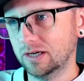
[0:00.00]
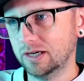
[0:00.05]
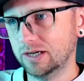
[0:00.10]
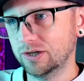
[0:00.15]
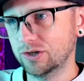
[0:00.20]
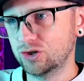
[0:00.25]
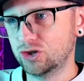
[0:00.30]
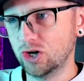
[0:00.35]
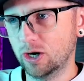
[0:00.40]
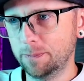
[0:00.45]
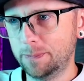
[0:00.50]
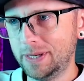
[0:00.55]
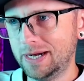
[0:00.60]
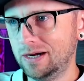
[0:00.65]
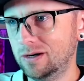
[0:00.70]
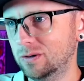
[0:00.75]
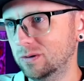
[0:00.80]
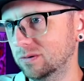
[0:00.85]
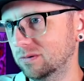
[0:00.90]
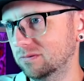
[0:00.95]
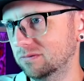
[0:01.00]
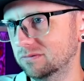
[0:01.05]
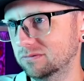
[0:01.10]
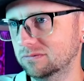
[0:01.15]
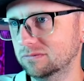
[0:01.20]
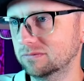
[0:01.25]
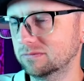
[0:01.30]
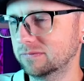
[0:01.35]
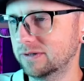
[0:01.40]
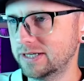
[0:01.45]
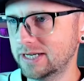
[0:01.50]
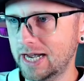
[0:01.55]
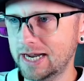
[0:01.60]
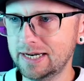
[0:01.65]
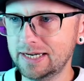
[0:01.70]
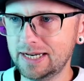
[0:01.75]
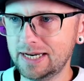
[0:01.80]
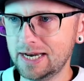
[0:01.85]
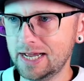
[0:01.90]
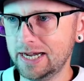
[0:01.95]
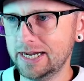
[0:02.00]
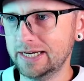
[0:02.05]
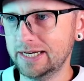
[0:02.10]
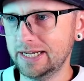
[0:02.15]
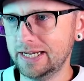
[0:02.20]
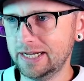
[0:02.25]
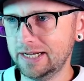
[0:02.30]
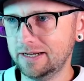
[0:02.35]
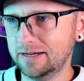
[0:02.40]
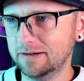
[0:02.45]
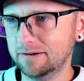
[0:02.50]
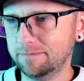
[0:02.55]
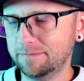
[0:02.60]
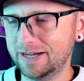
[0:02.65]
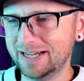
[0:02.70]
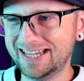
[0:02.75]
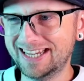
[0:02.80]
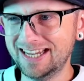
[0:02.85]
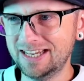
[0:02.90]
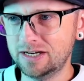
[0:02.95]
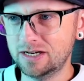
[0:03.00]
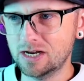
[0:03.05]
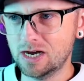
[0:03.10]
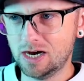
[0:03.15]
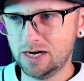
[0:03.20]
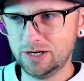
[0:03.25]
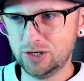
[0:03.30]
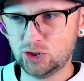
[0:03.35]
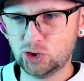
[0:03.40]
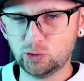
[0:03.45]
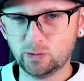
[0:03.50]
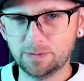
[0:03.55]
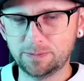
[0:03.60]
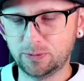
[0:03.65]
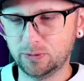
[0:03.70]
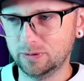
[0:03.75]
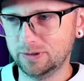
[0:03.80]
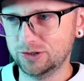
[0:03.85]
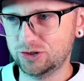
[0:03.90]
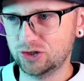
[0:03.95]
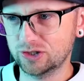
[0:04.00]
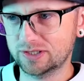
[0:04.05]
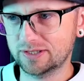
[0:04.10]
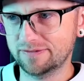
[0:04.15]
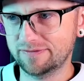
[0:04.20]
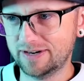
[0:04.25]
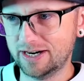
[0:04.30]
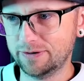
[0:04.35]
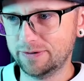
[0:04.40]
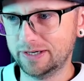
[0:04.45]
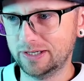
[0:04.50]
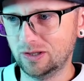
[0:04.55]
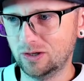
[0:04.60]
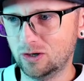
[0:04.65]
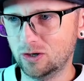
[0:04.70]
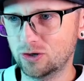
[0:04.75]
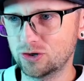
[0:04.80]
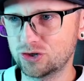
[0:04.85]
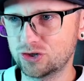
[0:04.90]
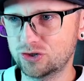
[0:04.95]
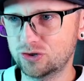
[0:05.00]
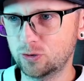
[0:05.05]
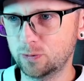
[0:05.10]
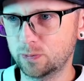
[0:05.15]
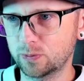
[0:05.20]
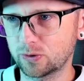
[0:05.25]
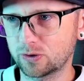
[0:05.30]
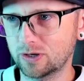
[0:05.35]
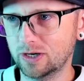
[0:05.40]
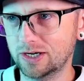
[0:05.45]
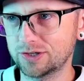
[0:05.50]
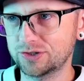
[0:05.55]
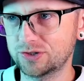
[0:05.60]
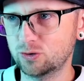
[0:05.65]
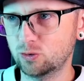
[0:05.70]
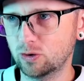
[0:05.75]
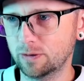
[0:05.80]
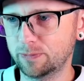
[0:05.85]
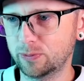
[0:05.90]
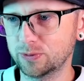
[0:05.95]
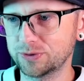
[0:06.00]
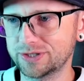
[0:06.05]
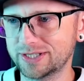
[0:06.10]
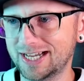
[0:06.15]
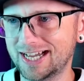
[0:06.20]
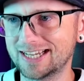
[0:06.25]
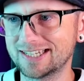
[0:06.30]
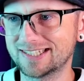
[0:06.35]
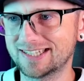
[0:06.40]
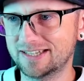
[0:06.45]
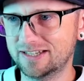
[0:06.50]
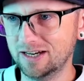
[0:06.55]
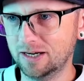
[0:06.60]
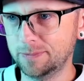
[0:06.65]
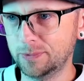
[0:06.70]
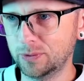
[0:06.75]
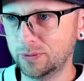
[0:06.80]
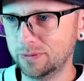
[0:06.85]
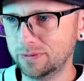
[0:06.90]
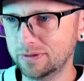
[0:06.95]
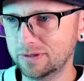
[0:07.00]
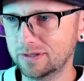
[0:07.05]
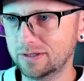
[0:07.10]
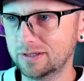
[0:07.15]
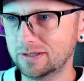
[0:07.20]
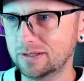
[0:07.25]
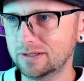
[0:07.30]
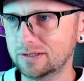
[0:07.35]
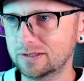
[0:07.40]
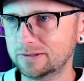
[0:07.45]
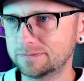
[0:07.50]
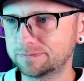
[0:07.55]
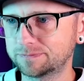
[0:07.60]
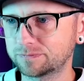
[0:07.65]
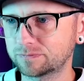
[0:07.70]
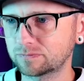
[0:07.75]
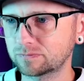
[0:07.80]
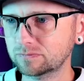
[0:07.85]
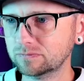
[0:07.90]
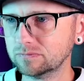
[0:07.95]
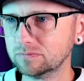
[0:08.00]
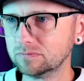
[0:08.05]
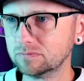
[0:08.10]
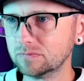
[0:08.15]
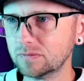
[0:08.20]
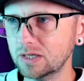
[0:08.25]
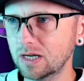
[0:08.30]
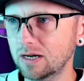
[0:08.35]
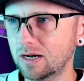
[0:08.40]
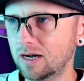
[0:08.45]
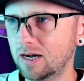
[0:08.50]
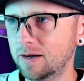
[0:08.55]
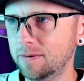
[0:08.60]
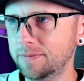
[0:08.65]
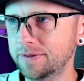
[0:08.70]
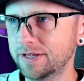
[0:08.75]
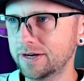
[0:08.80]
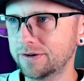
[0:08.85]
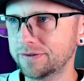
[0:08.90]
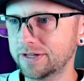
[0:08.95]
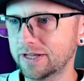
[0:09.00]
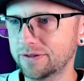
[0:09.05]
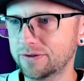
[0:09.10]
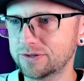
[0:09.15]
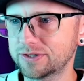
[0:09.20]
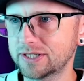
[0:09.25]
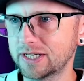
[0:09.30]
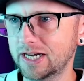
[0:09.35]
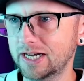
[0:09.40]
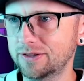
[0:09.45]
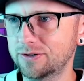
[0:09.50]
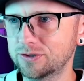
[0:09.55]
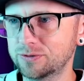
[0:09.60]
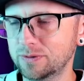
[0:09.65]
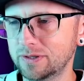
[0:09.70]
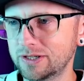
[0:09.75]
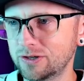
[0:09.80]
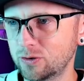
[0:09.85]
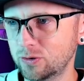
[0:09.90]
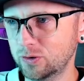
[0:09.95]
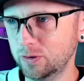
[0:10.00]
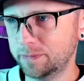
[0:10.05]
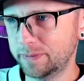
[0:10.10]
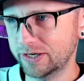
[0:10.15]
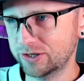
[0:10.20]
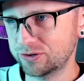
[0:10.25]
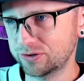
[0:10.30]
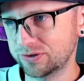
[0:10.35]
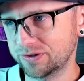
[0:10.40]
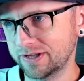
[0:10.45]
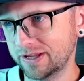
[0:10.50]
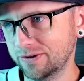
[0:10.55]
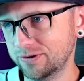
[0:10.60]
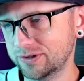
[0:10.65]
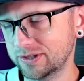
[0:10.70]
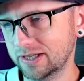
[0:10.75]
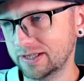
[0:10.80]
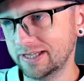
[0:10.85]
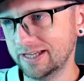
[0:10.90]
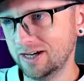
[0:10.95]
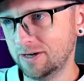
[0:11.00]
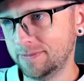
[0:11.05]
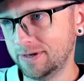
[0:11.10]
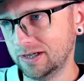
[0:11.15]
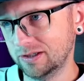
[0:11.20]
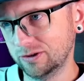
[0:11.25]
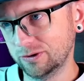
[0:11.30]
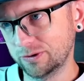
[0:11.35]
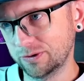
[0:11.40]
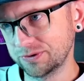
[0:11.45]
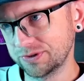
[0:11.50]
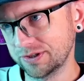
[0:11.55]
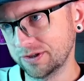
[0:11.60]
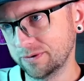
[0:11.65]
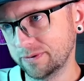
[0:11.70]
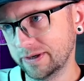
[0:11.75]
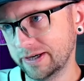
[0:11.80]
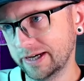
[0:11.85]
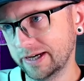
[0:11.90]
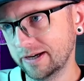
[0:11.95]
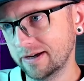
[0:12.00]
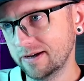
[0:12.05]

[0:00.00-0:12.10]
Jump out, 90-90. Again, not a triple, it's just a very large Supercross triple-sized double. And then on the other side, there's really no good pictures on the other side. The Yamaha logo's in the way.